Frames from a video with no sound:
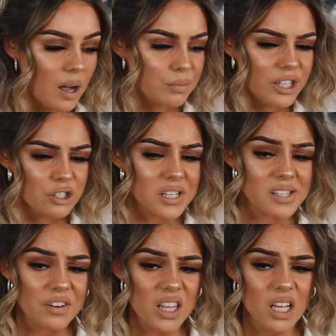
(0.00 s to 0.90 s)
I'm pretty sure
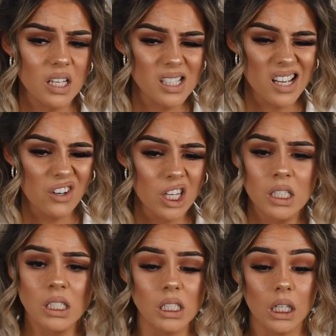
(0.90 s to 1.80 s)
that's everything. Is
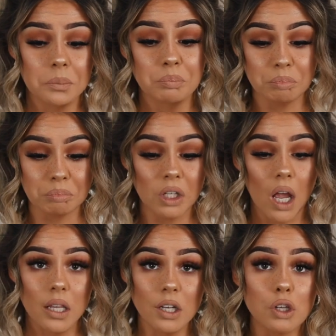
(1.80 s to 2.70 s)
everything?
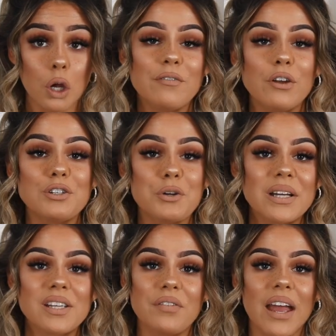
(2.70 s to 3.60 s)
I think so. If you
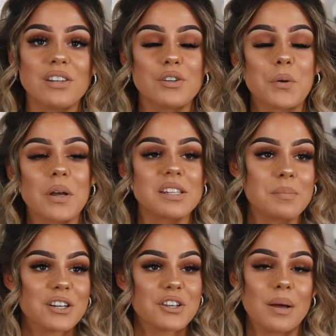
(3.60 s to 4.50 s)
enjoyed, don't forget to
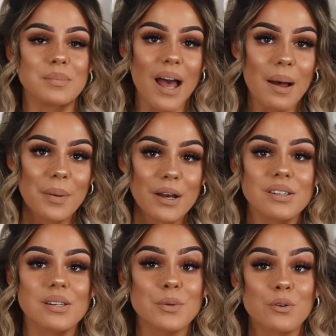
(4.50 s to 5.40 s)
smash the thumbs up button,
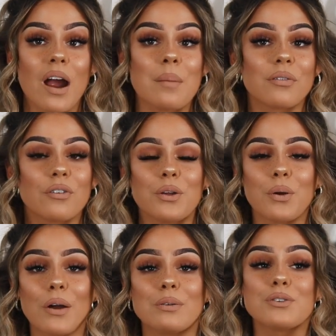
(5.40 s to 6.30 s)
subscribe before you
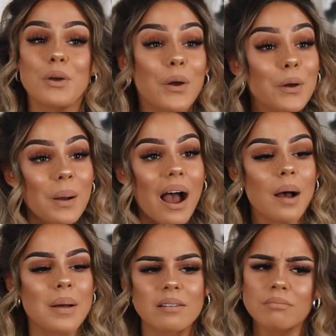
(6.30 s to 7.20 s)
go too,
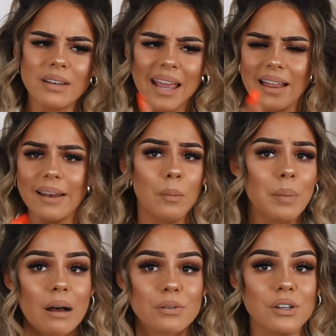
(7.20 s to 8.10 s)
and hit that little
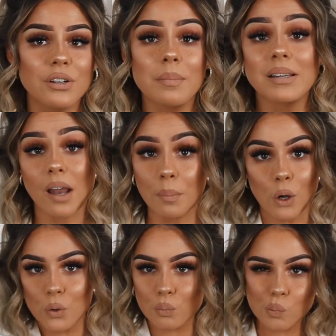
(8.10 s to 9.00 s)
bell so you don't miss an upload.